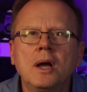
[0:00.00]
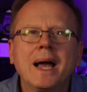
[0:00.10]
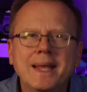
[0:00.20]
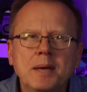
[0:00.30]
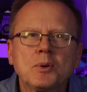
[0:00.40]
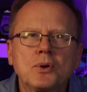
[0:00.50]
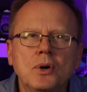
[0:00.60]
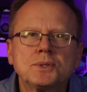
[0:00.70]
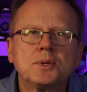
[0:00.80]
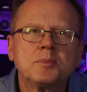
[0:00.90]
I came
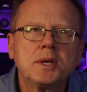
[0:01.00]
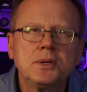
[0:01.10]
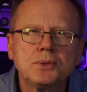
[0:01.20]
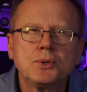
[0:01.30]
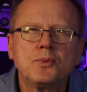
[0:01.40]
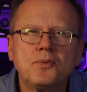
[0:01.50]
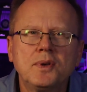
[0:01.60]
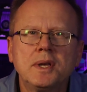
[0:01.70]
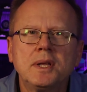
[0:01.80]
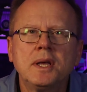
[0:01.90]
across on my YouTube
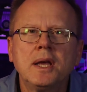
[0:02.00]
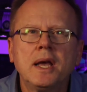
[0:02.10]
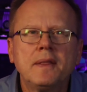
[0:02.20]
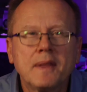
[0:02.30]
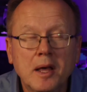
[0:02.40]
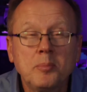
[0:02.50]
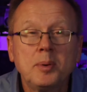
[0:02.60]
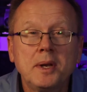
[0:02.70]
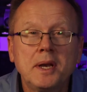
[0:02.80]
feed, and the company